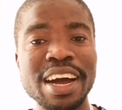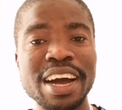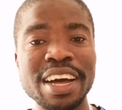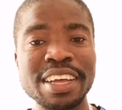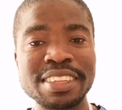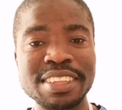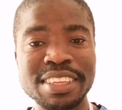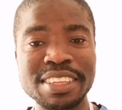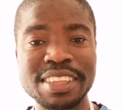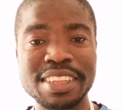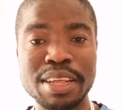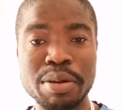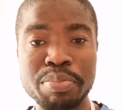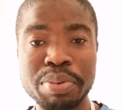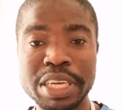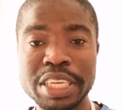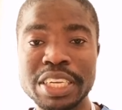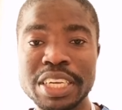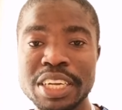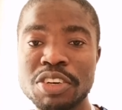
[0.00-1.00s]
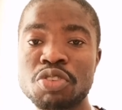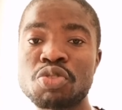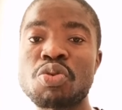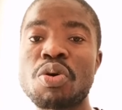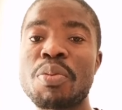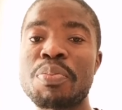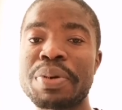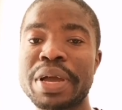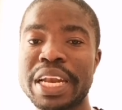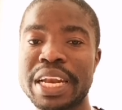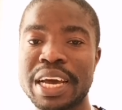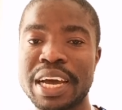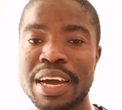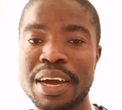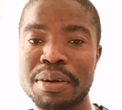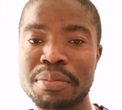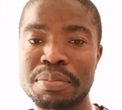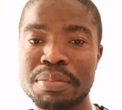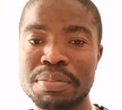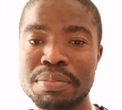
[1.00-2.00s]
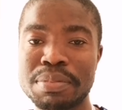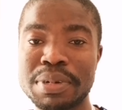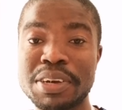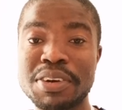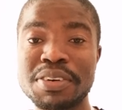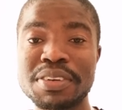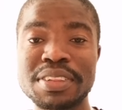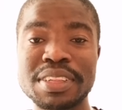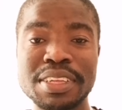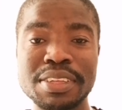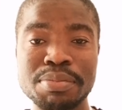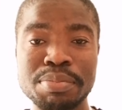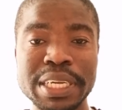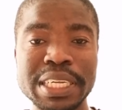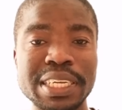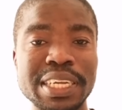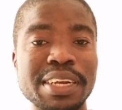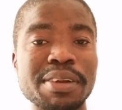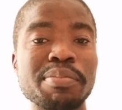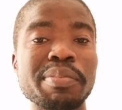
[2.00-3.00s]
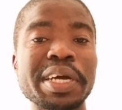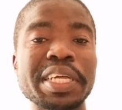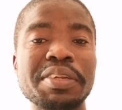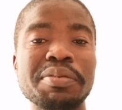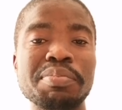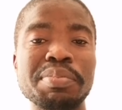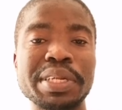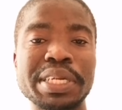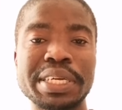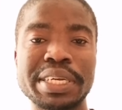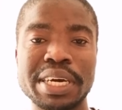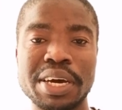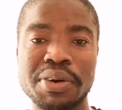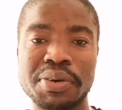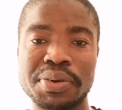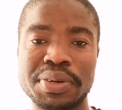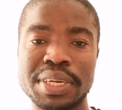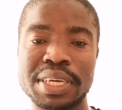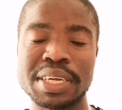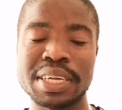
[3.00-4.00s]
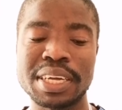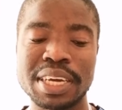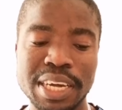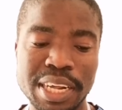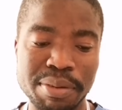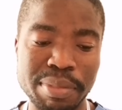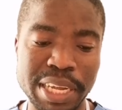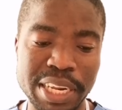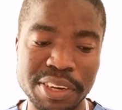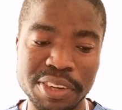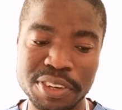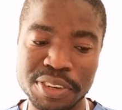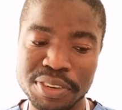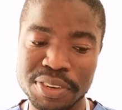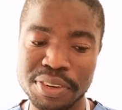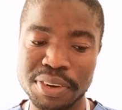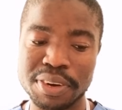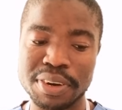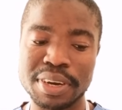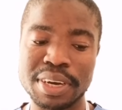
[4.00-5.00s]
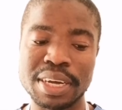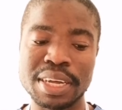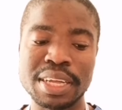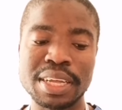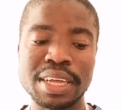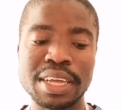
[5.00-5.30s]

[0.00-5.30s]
assist the patient to open up, because this patient might be down and might not talk.